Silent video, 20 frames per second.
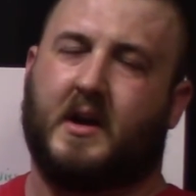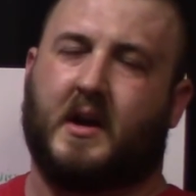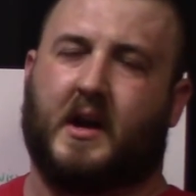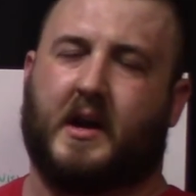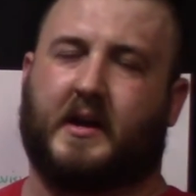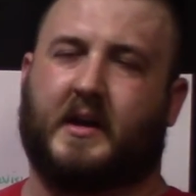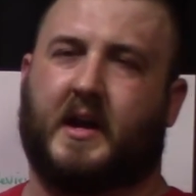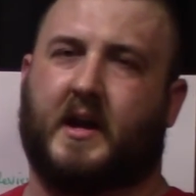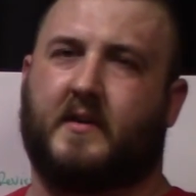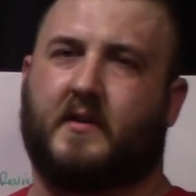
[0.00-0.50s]

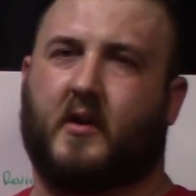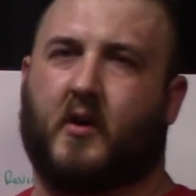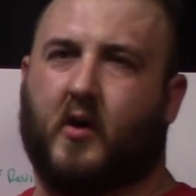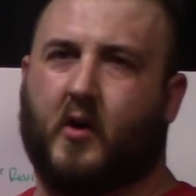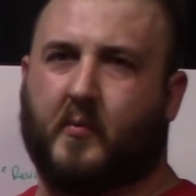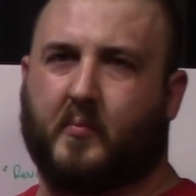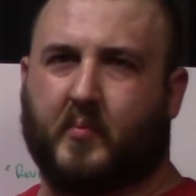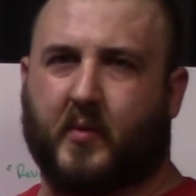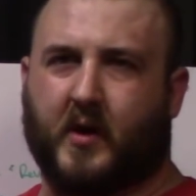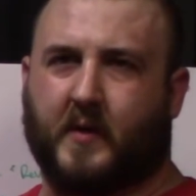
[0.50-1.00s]
Again, the
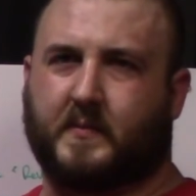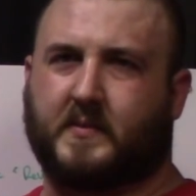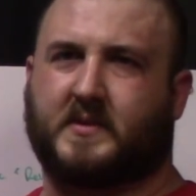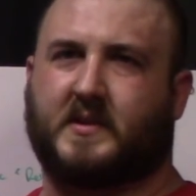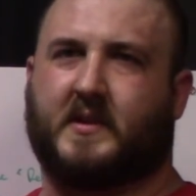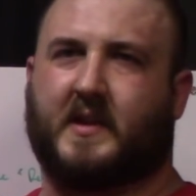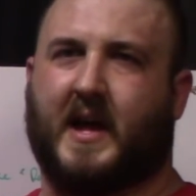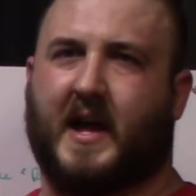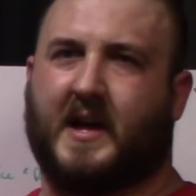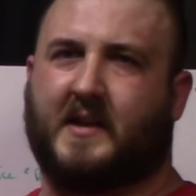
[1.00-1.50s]
whole purpose
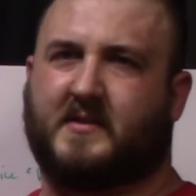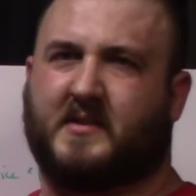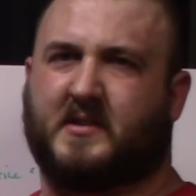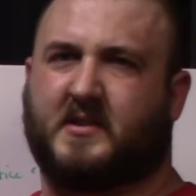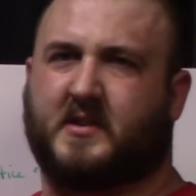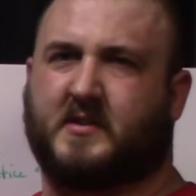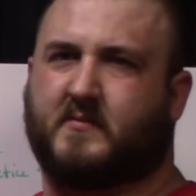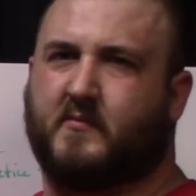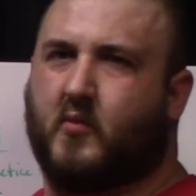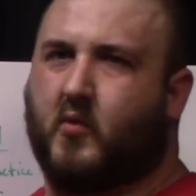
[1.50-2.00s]
of that is
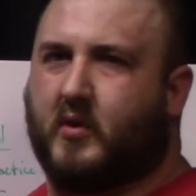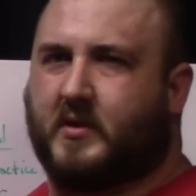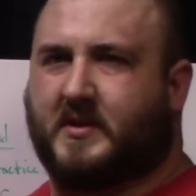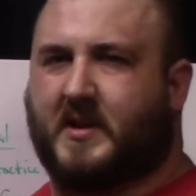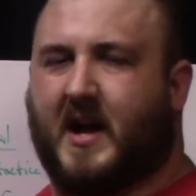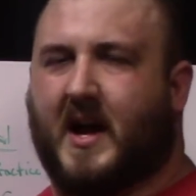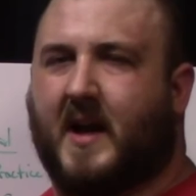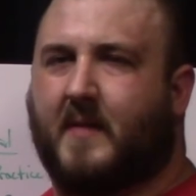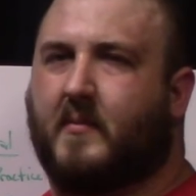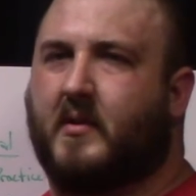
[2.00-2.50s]
just more
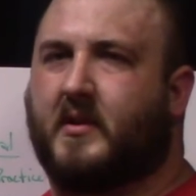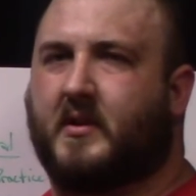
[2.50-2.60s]
time